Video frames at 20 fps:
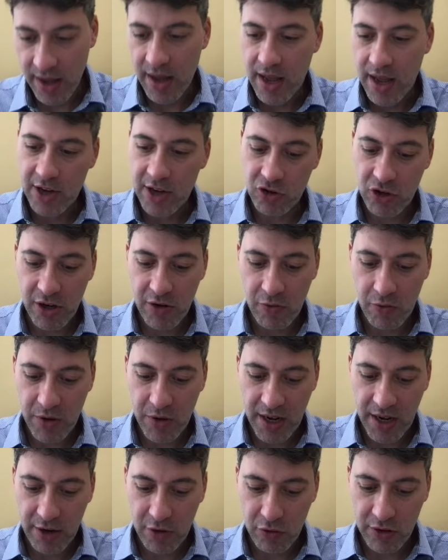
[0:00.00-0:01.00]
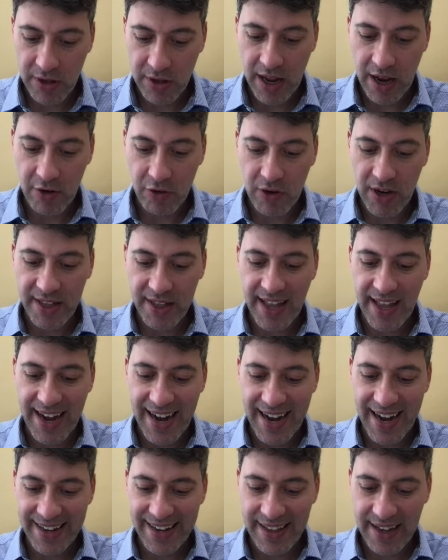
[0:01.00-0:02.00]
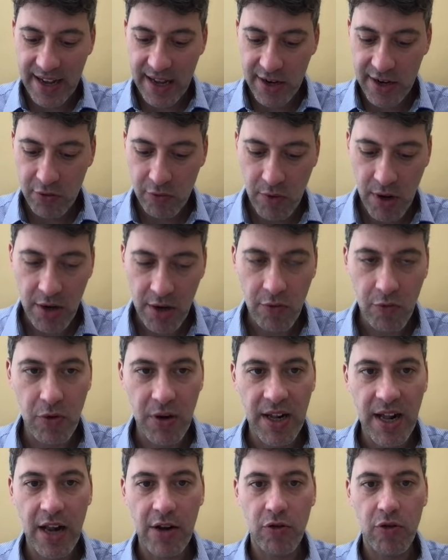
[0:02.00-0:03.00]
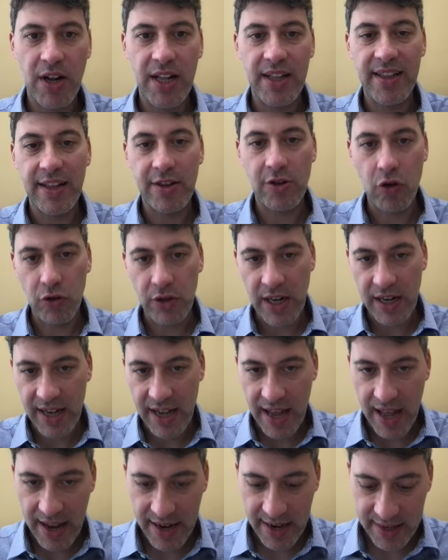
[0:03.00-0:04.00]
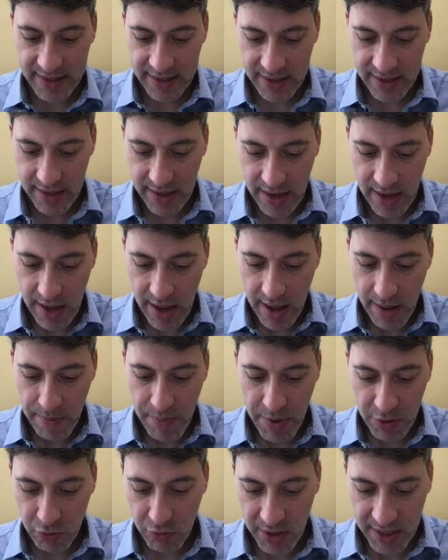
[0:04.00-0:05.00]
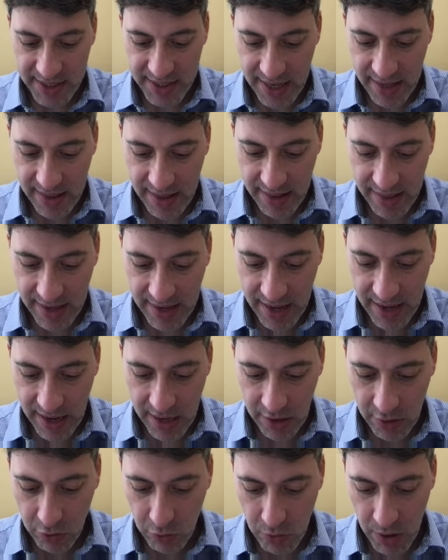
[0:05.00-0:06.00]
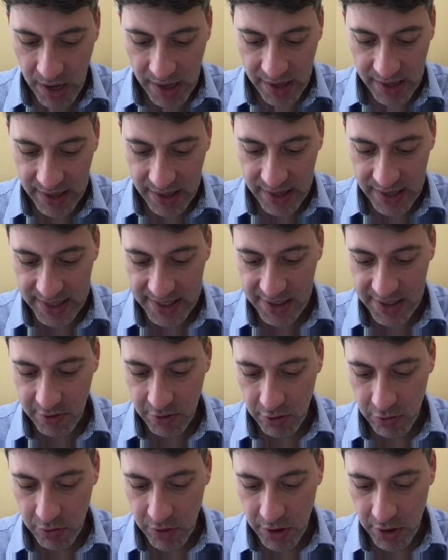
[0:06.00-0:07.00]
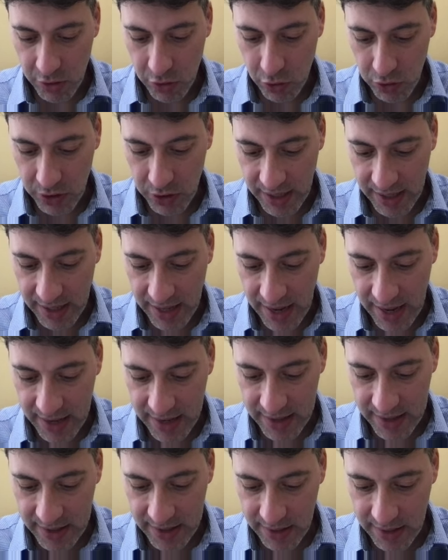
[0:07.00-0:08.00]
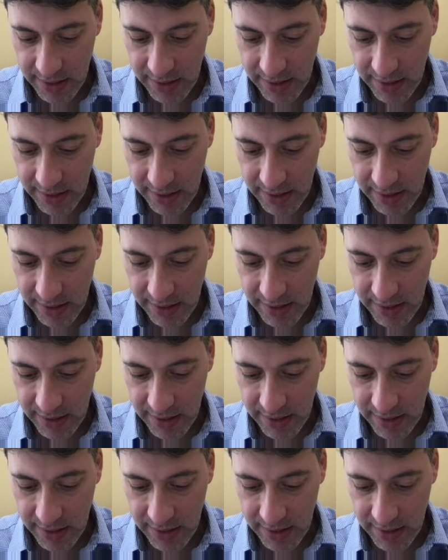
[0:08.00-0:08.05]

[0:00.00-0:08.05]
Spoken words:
Actually, we cannot calculate directly the current 1, we'll calculate the total current, but we can say that the current 1 is equal to the total current